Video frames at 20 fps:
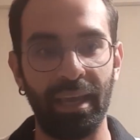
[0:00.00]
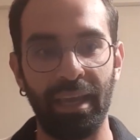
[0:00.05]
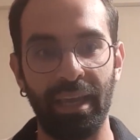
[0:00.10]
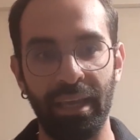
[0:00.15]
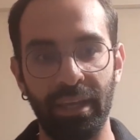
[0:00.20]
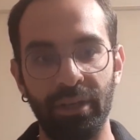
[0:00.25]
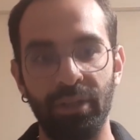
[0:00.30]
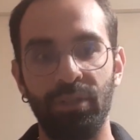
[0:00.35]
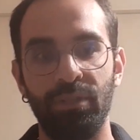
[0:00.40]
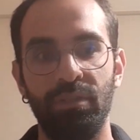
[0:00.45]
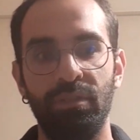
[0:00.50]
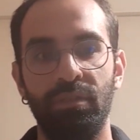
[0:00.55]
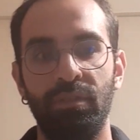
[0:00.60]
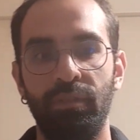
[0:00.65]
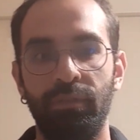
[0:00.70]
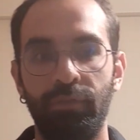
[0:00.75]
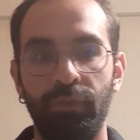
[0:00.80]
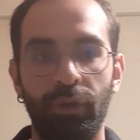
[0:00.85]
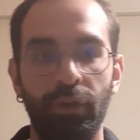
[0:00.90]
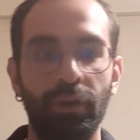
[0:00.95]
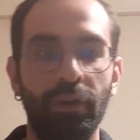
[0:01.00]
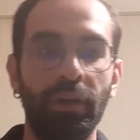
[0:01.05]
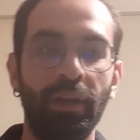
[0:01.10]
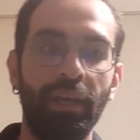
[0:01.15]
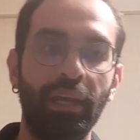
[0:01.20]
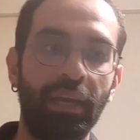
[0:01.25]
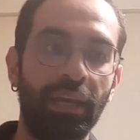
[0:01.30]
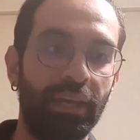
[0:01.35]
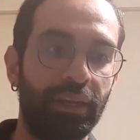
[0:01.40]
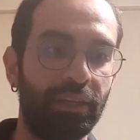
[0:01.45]
anode for
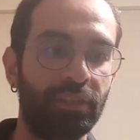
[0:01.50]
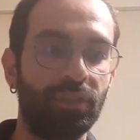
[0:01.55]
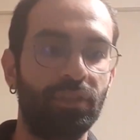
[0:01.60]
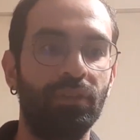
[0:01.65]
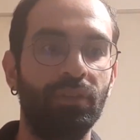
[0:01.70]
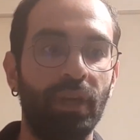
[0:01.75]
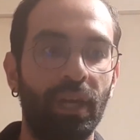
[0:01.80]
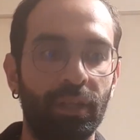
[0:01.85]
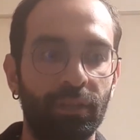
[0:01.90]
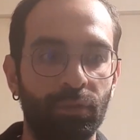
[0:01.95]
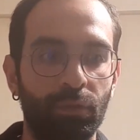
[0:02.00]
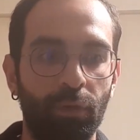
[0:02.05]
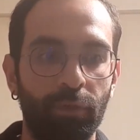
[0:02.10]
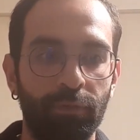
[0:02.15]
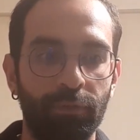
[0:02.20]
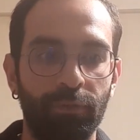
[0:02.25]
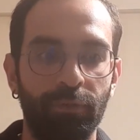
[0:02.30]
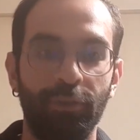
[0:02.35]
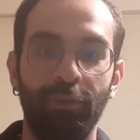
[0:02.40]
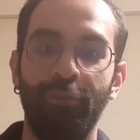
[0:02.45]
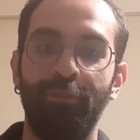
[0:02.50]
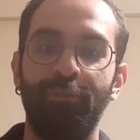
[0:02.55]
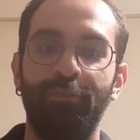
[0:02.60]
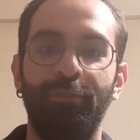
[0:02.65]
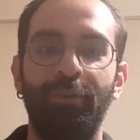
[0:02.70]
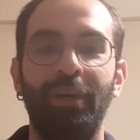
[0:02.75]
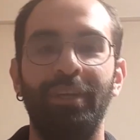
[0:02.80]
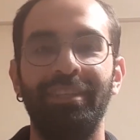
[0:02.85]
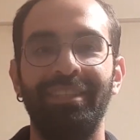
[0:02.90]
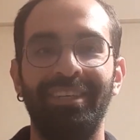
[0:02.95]
another round of
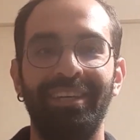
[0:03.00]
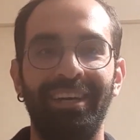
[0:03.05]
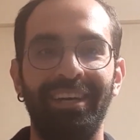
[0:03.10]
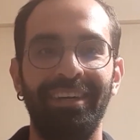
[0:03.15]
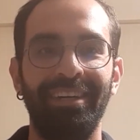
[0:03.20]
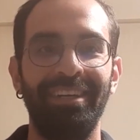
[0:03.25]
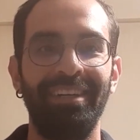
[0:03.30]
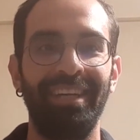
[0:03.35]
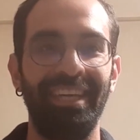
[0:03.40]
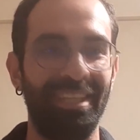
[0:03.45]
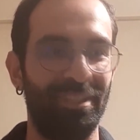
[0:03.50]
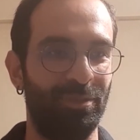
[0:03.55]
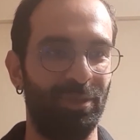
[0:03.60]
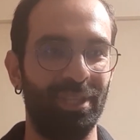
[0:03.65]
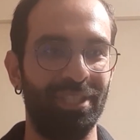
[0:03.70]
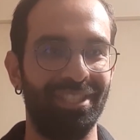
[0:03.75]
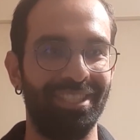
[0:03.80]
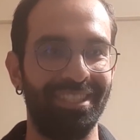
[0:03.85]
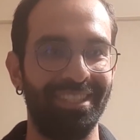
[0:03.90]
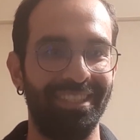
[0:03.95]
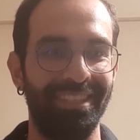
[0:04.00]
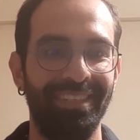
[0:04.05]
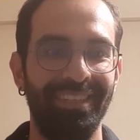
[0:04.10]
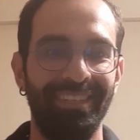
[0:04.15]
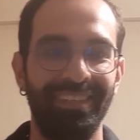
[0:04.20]
fun car adventure.